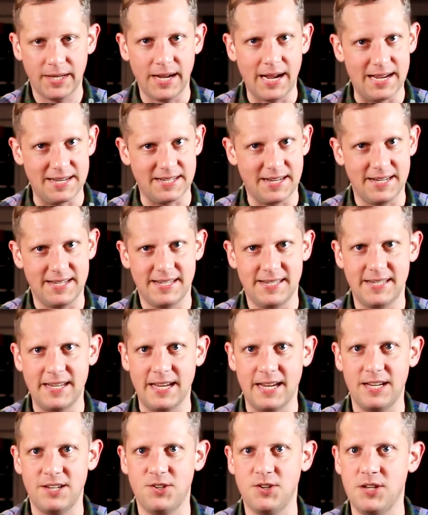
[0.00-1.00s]
As I
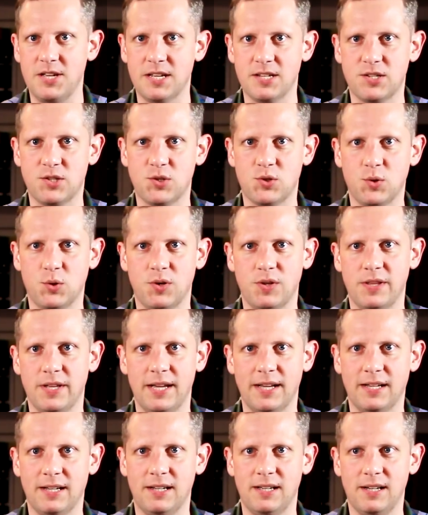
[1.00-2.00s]
said, you get sort of
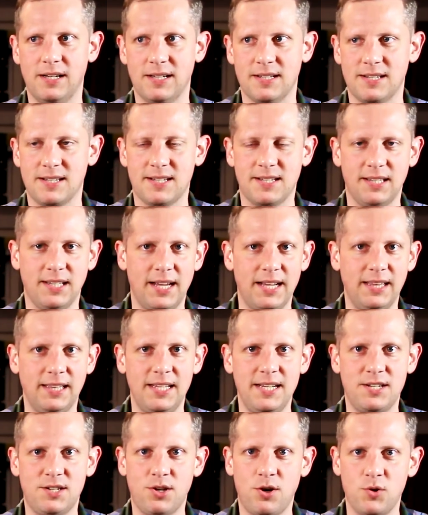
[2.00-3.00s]
that
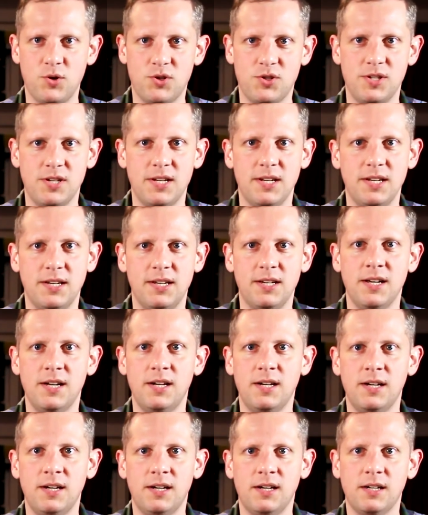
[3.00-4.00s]
slightly toasted,
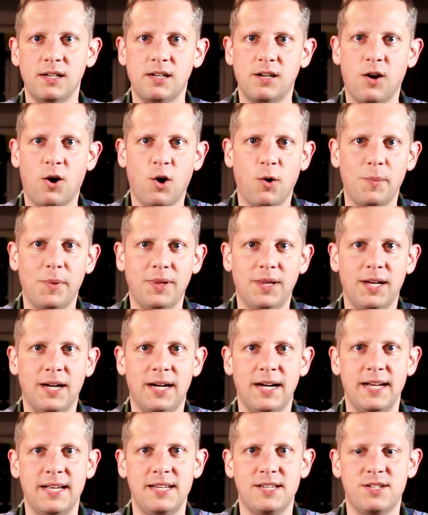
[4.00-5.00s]

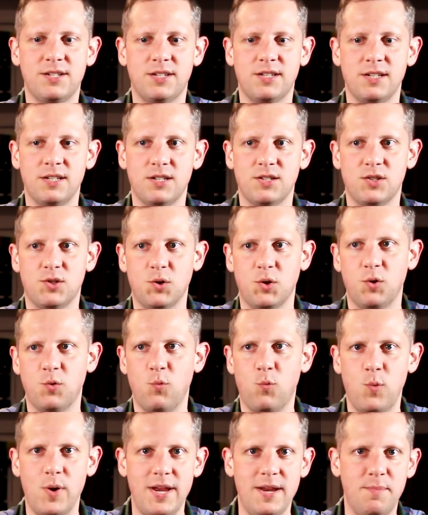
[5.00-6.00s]
caramelized sort
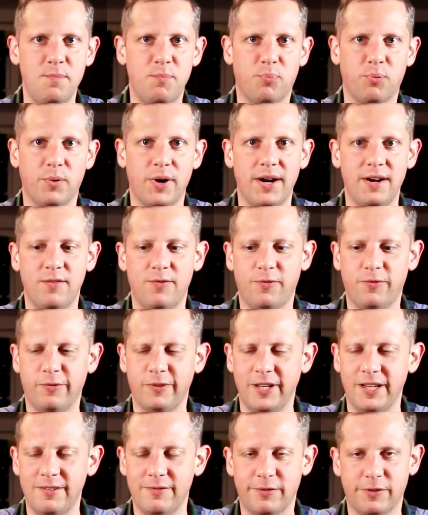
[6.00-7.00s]
of wheat bread
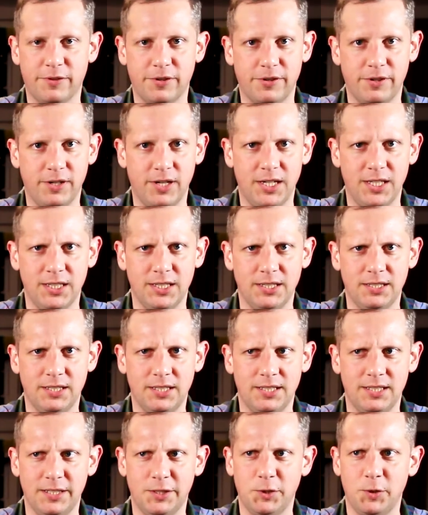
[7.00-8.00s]
flavor,
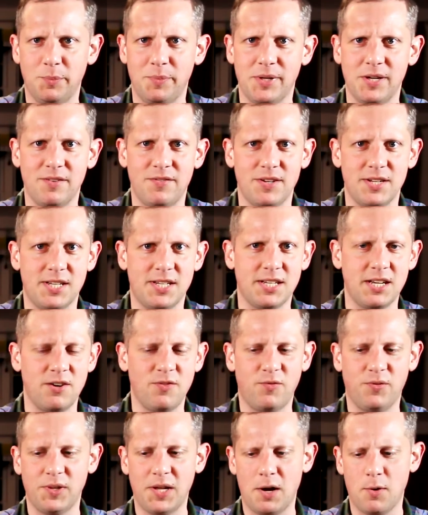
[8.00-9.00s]
a little bit of a
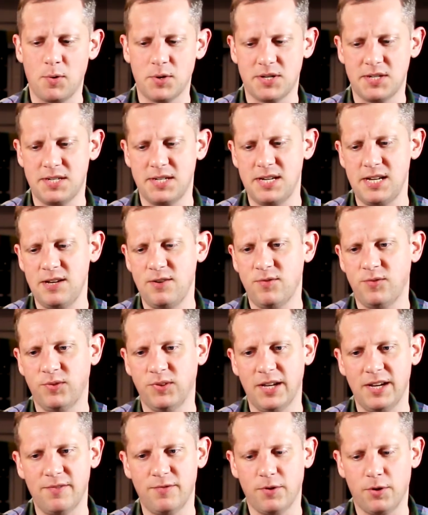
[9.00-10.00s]
sunflower seed
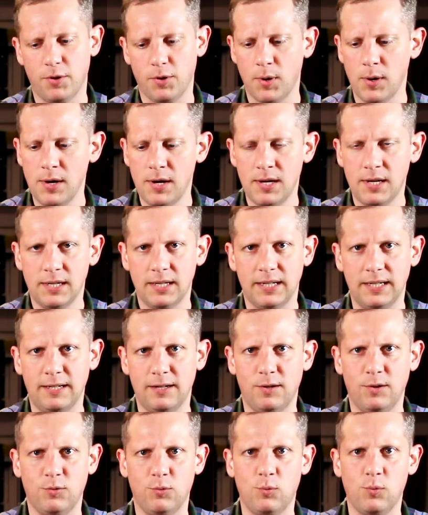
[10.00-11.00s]
flavor,
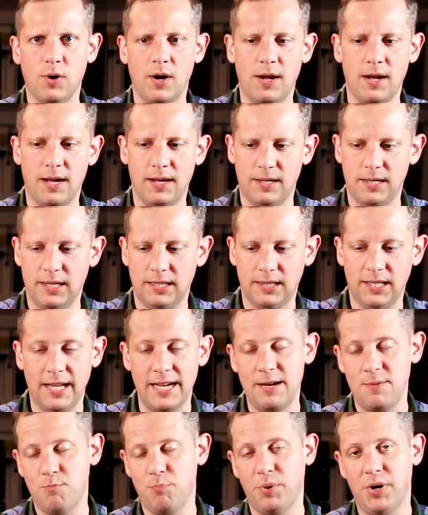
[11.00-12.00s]
a
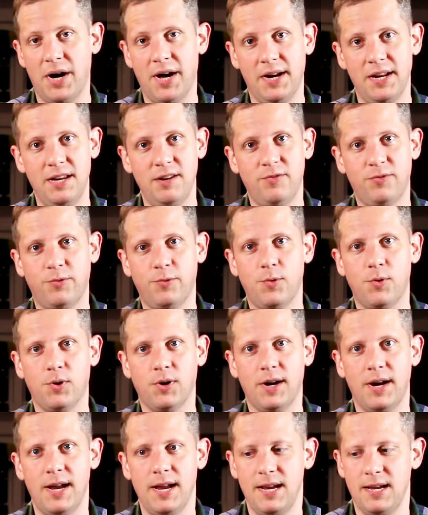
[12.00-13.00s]
light body
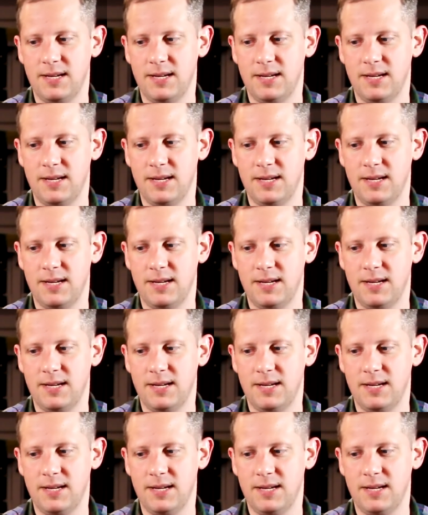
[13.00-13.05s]
for